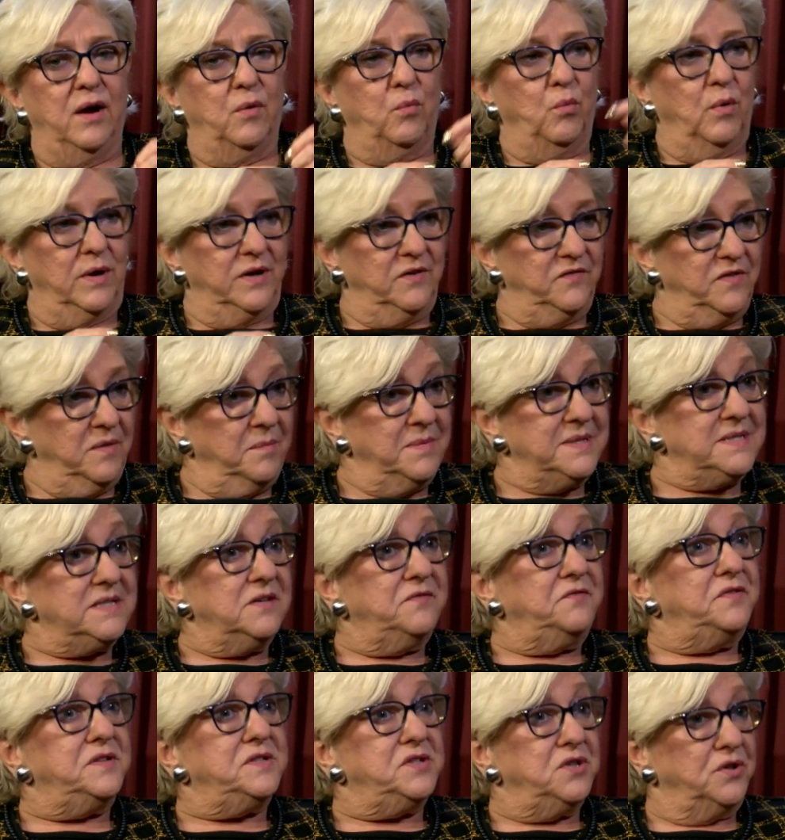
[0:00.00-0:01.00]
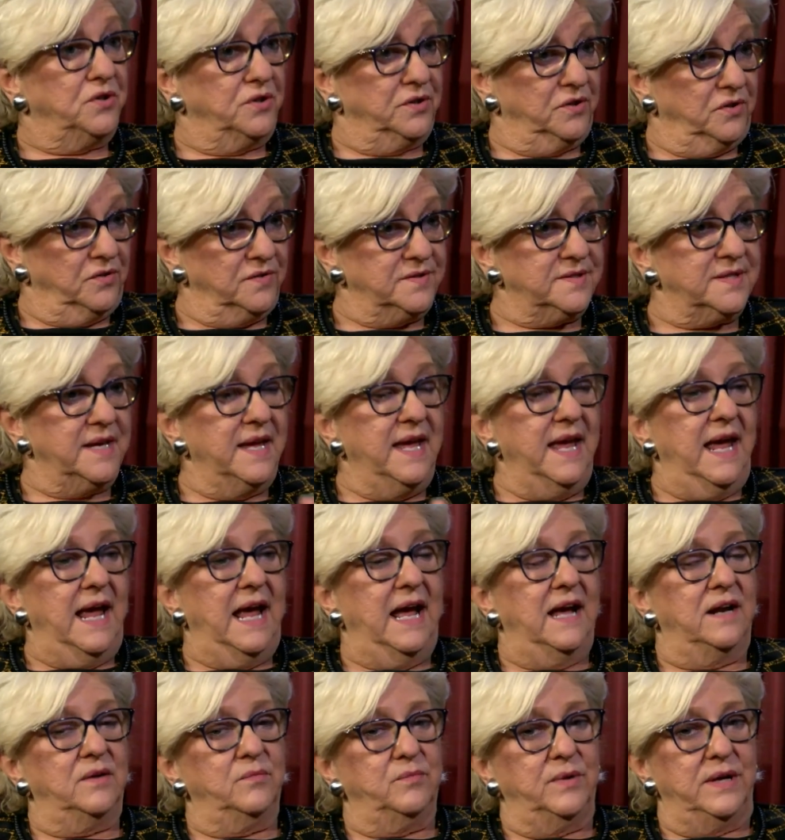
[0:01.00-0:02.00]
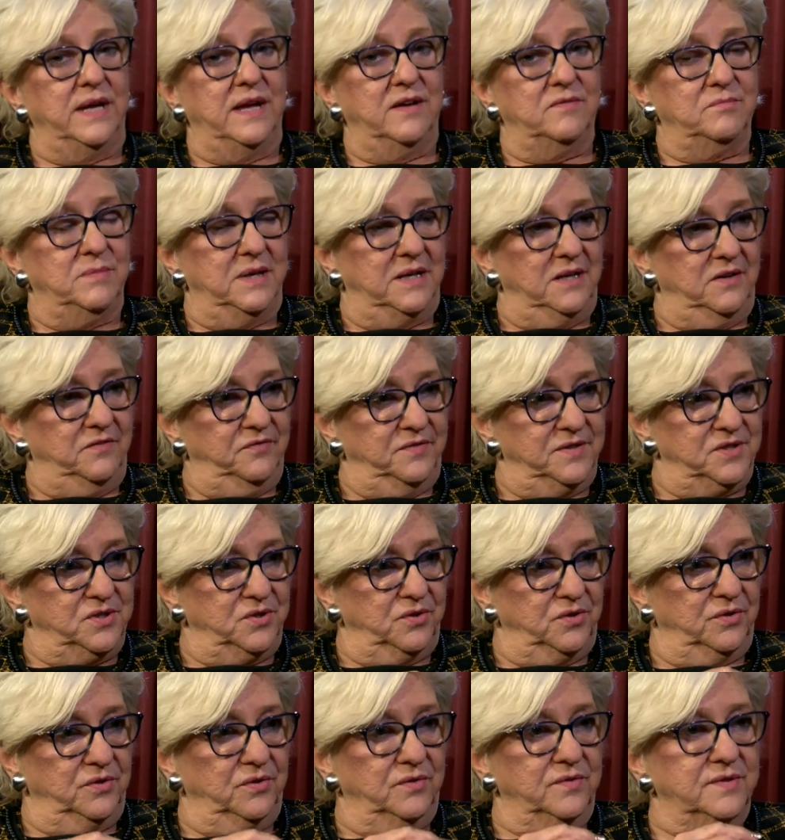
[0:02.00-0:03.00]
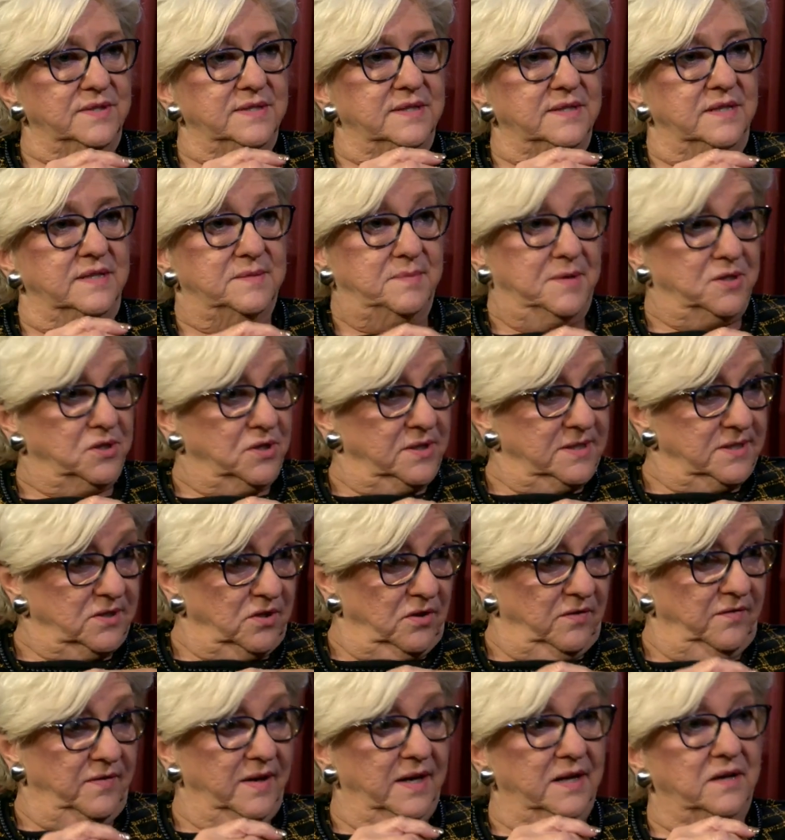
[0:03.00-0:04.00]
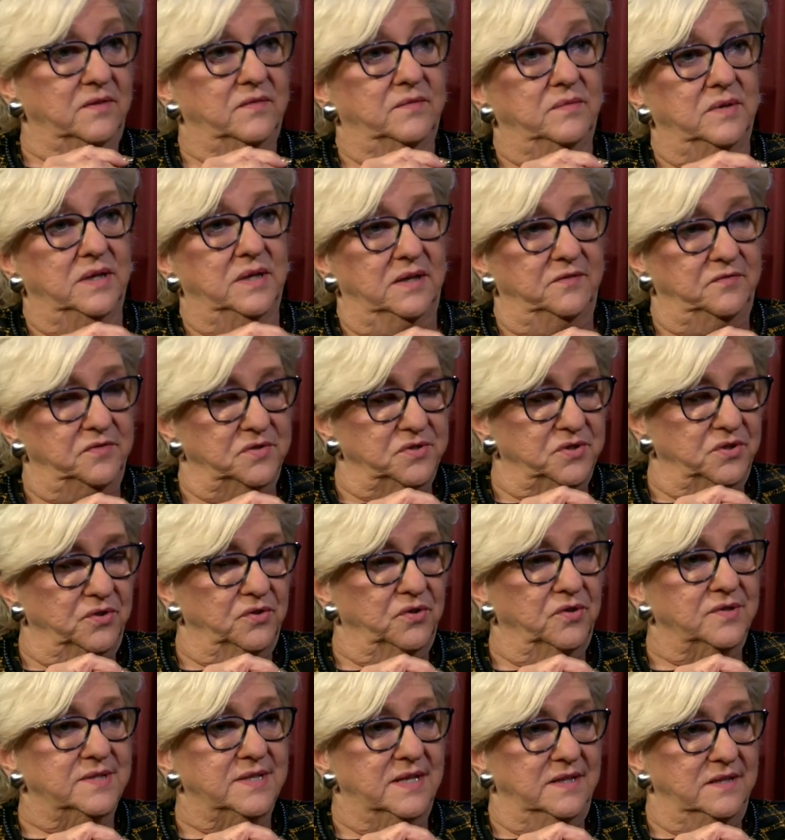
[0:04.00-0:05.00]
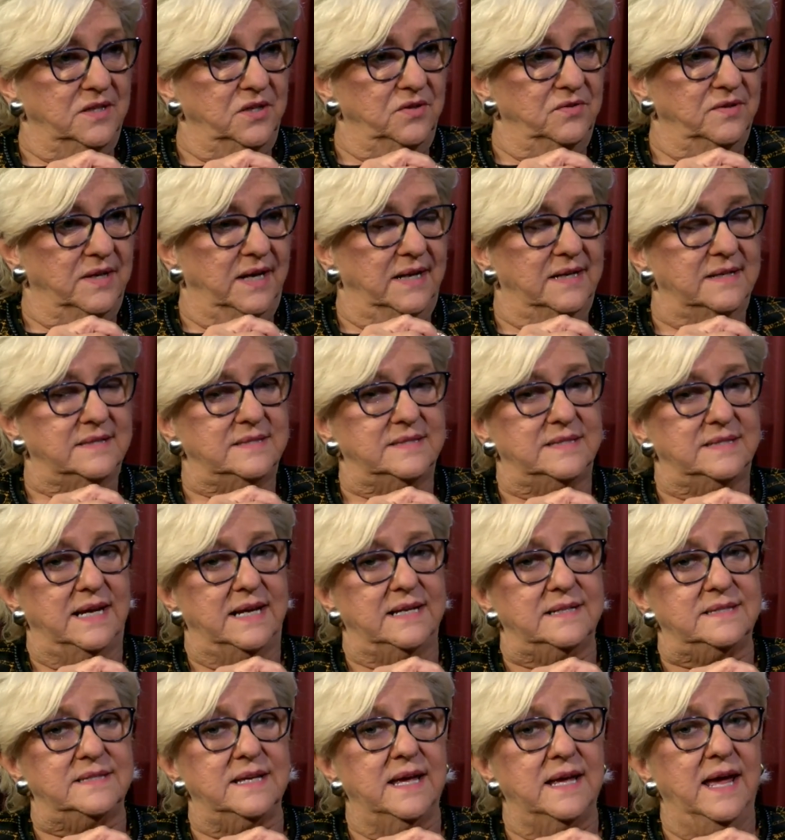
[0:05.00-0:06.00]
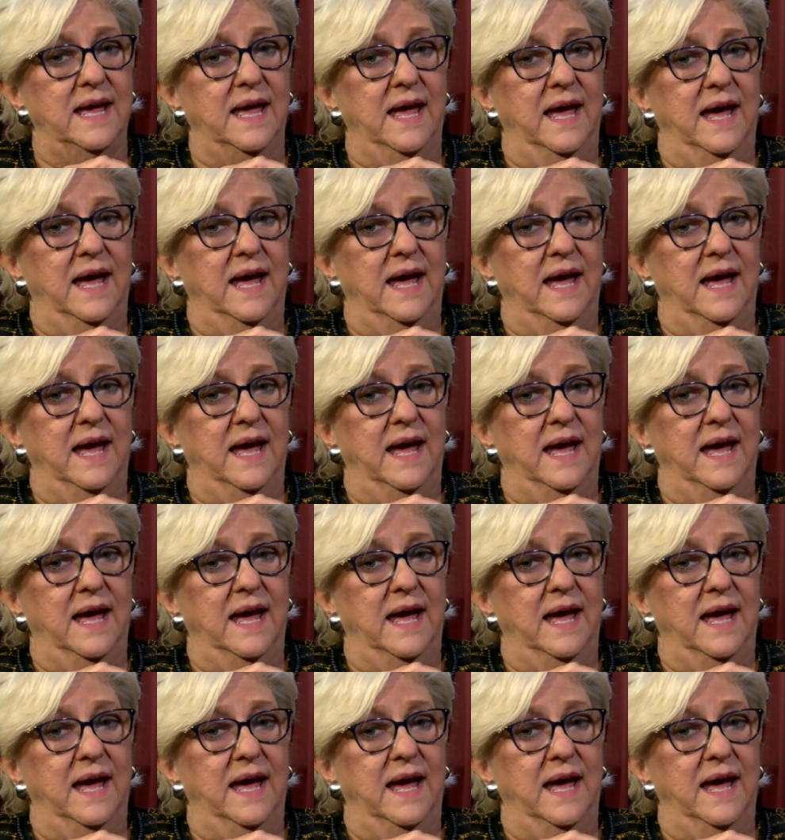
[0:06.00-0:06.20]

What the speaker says: One of them is the fraternals, and we have many fraternals, especially Slovak fraternals in the United States,